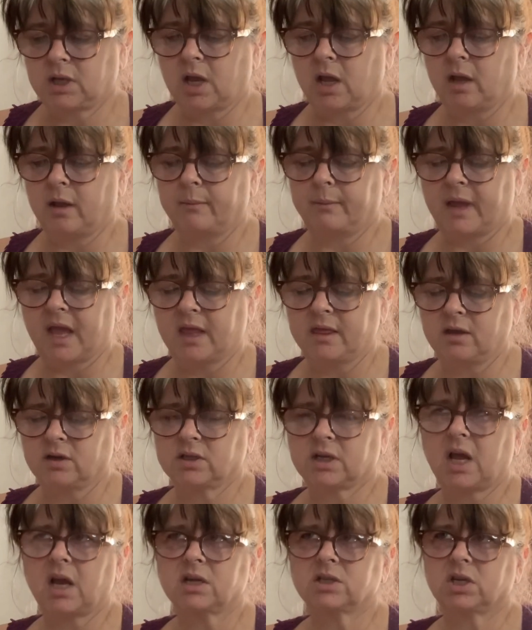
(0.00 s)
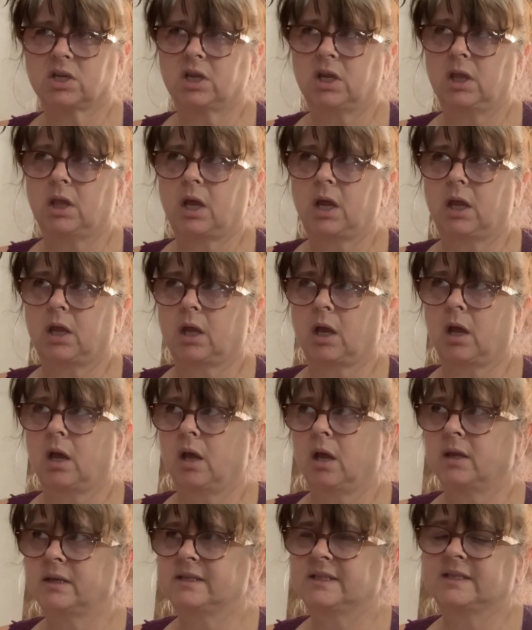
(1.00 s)
And there's actually like
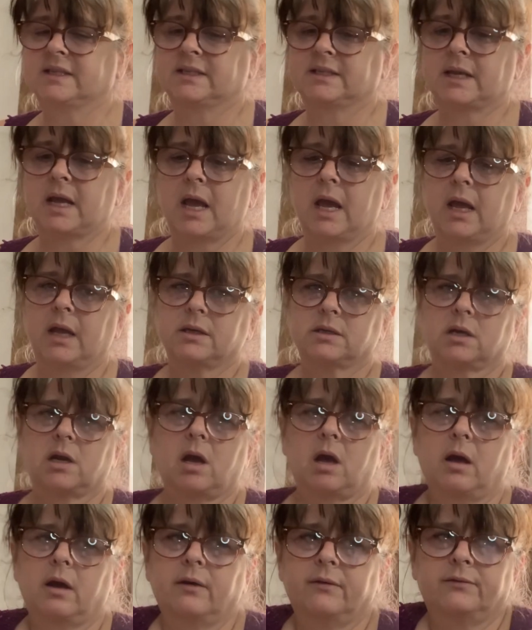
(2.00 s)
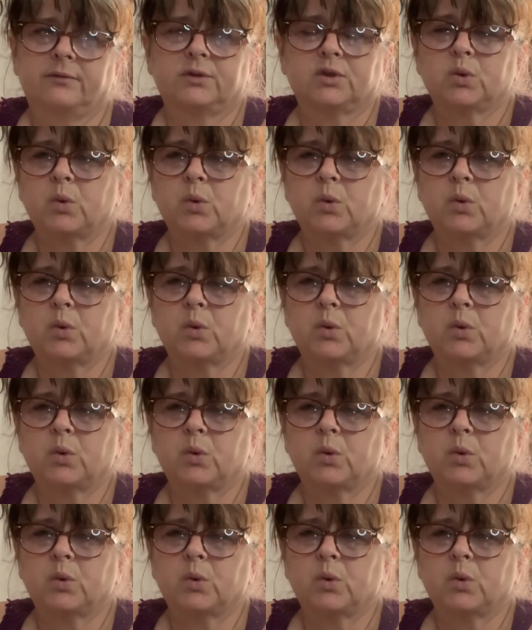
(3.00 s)
a set of